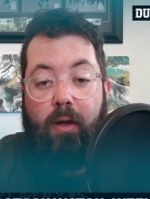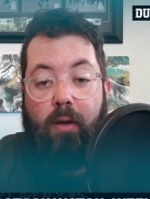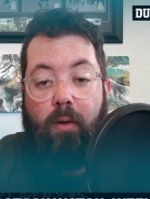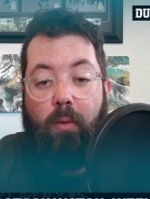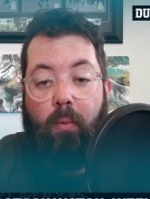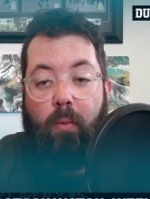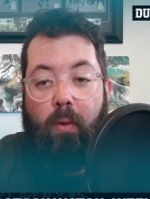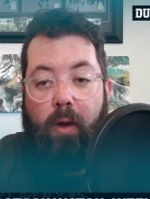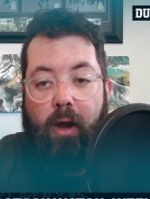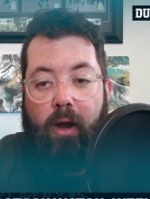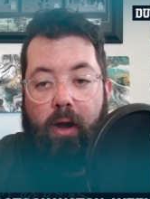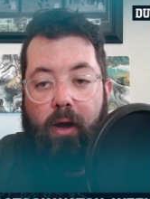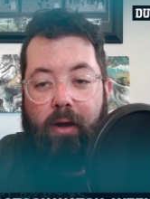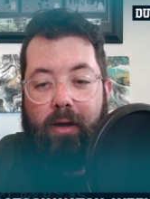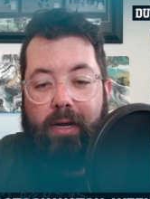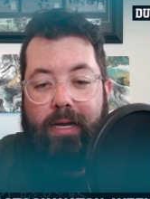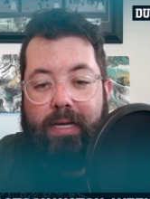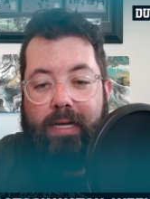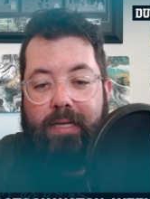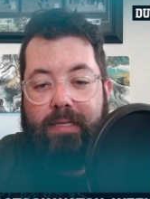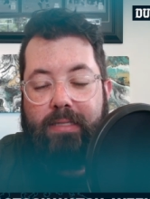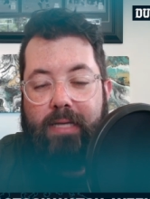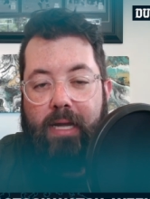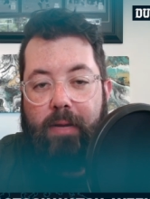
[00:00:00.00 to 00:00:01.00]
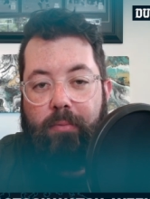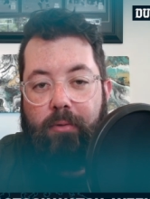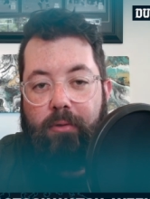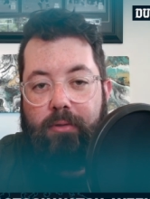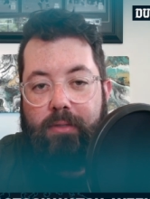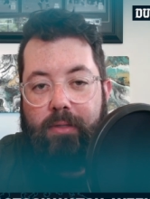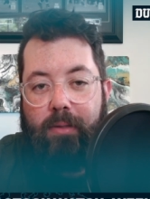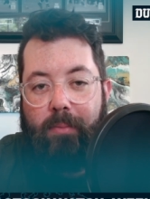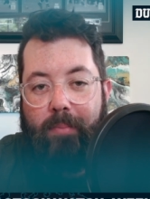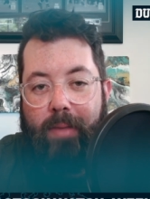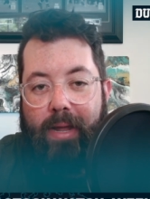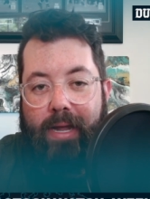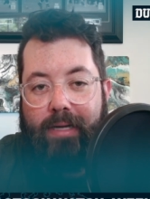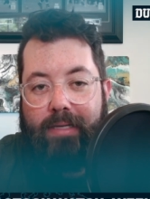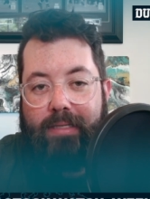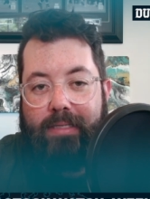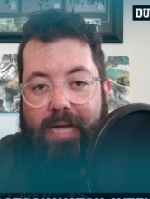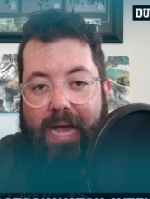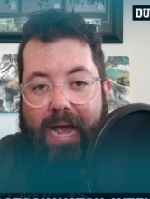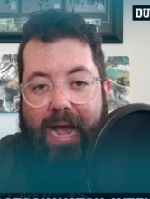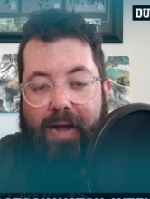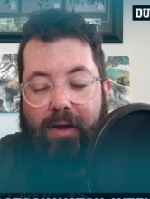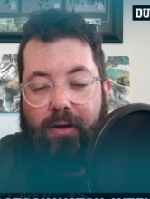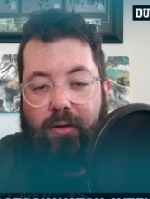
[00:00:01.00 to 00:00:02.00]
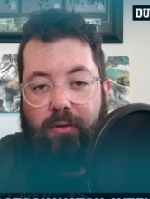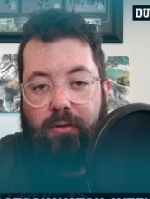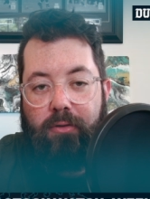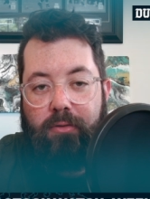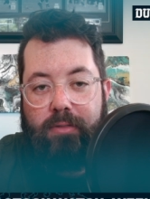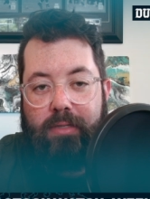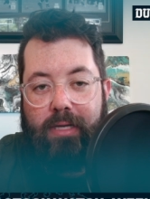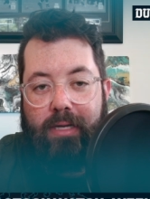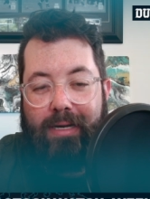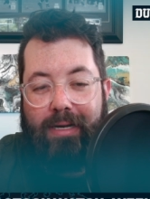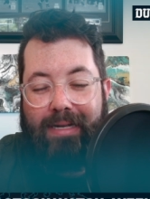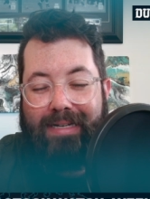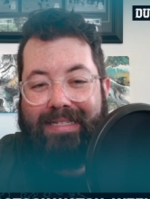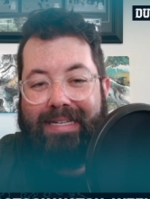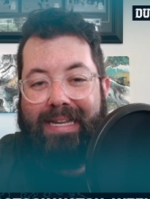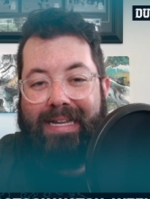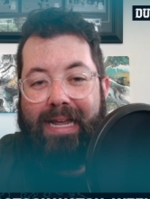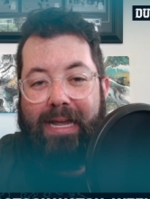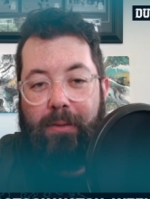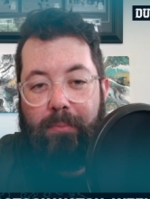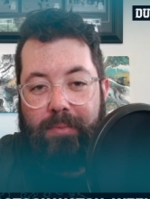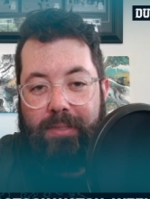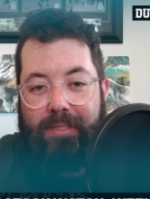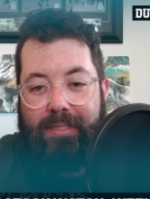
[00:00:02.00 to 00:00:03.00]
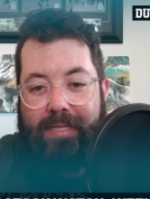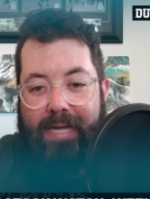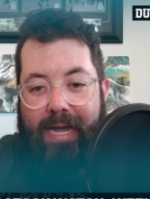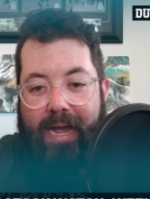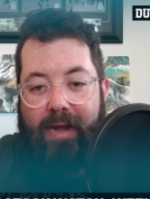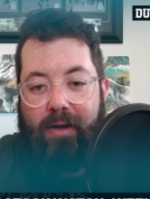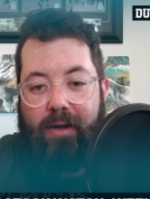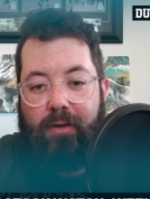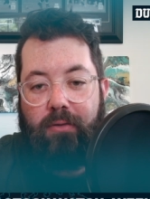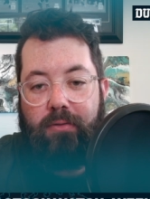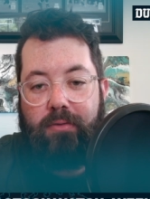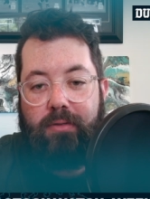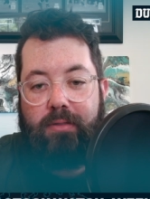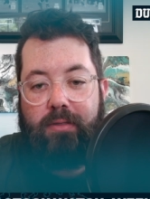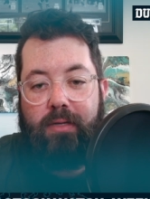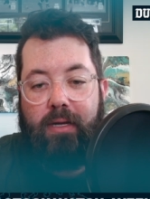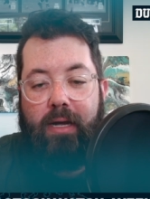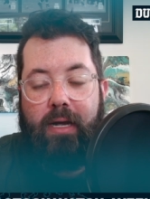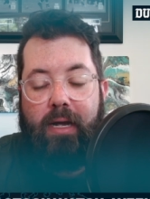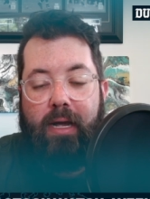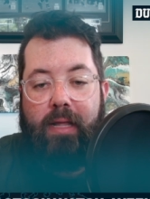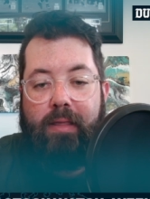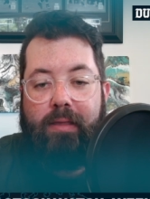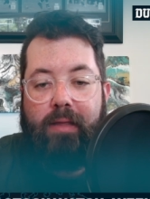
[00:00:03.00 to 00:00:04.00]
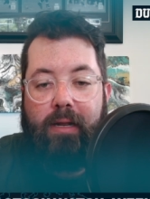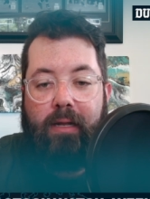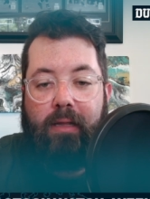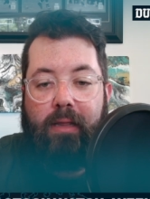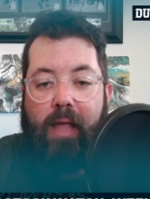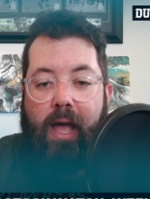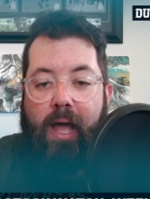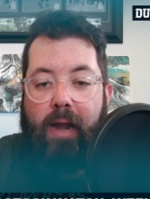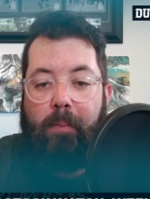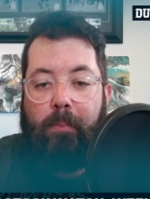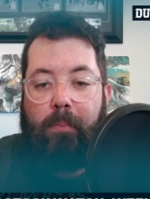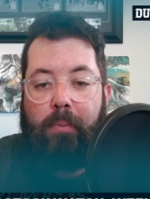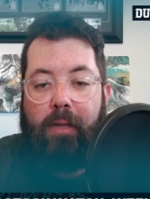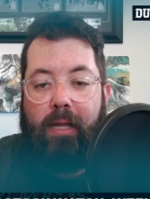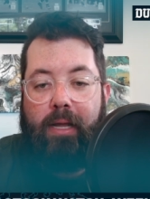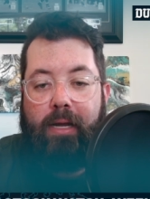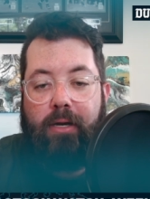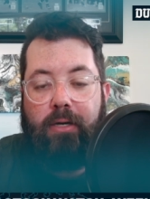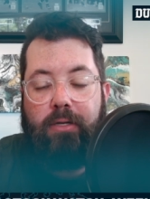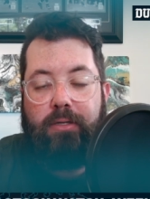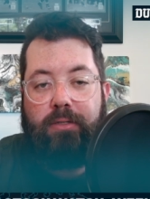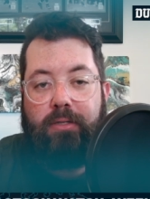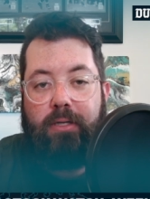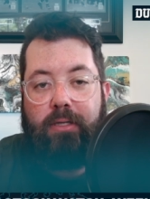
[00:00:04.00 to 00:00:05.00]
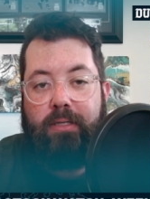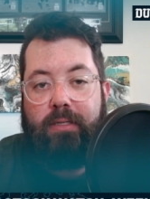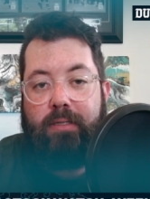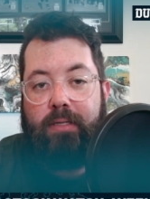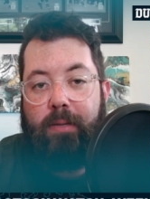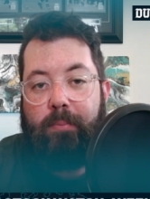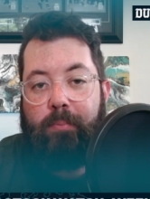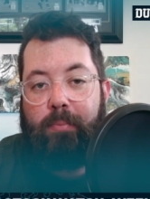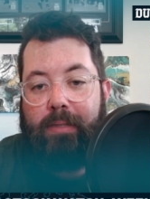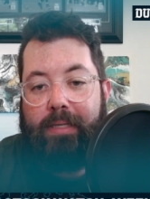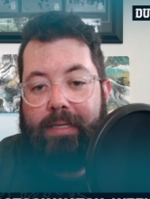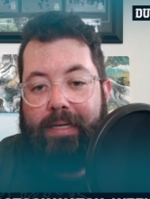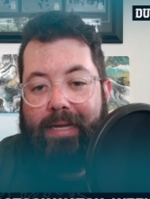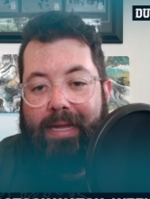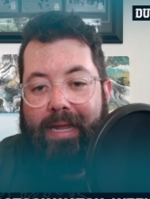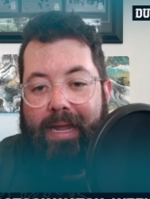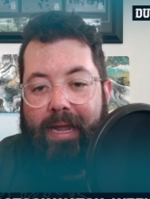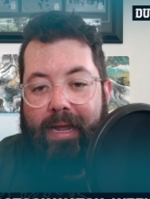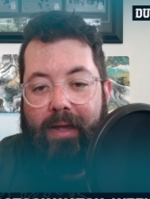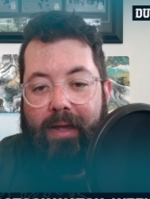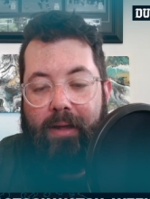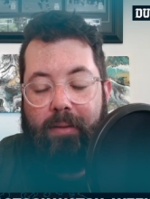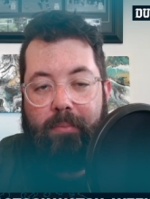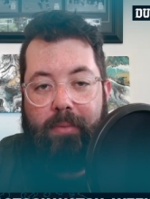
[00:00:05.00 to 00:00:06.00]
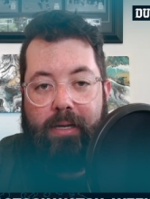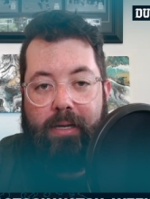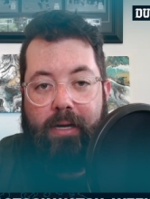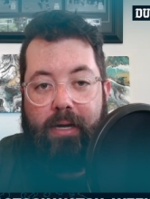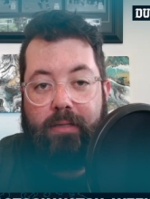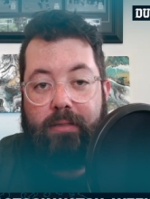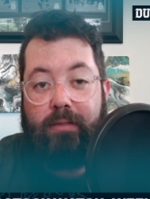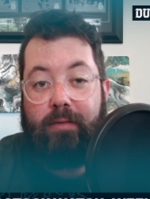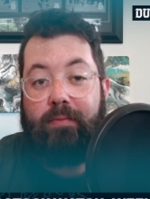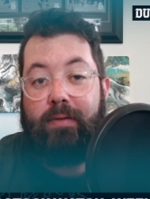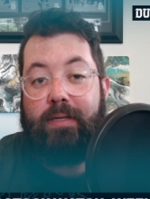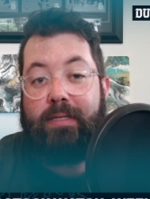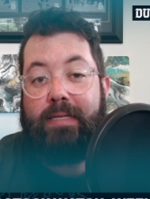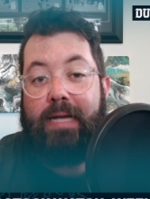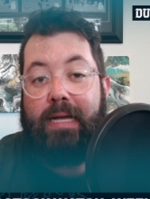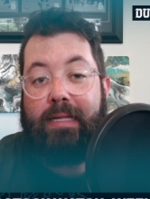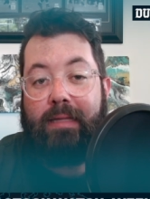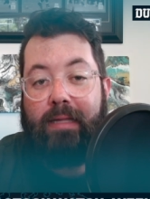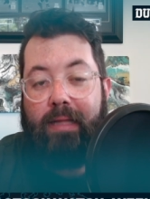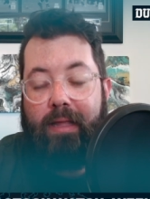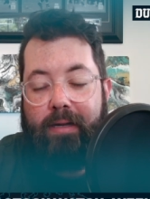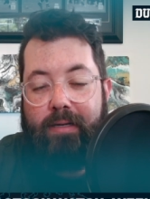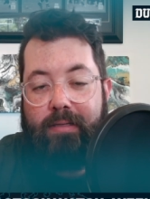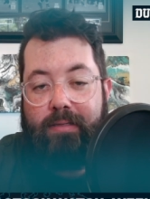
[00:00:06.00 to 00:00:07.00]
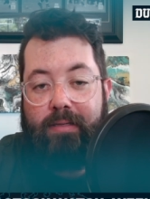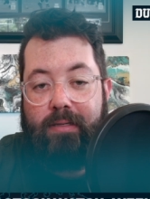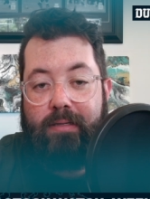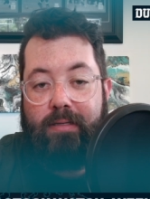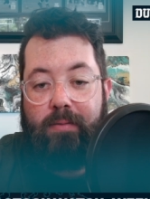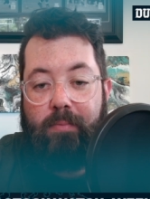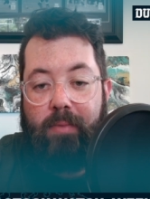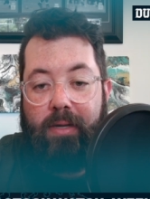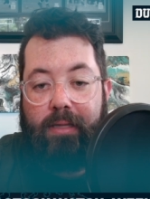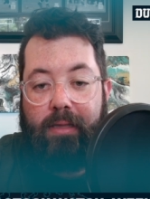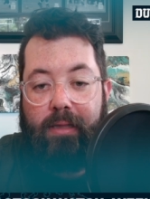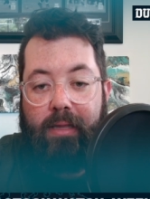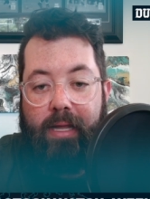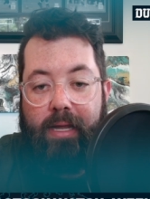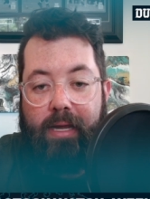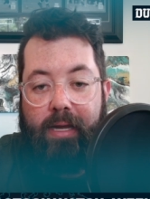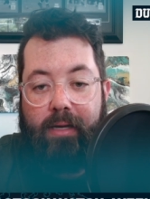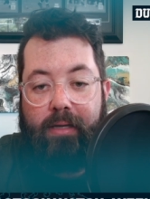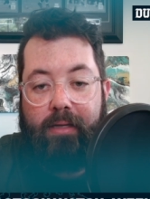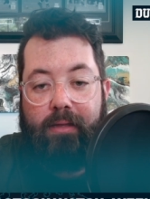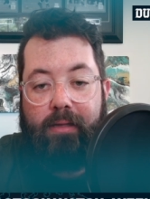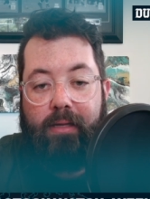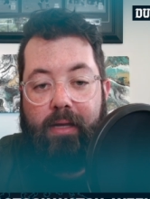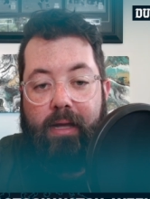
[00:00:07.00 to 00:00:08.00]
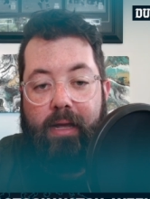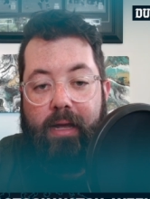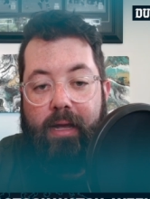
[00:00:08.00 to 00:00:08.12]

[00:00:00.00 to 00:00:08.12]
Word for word: where he's able to make tackles and attempt tackles that a lot of players just simply can't because of his athleticism and length.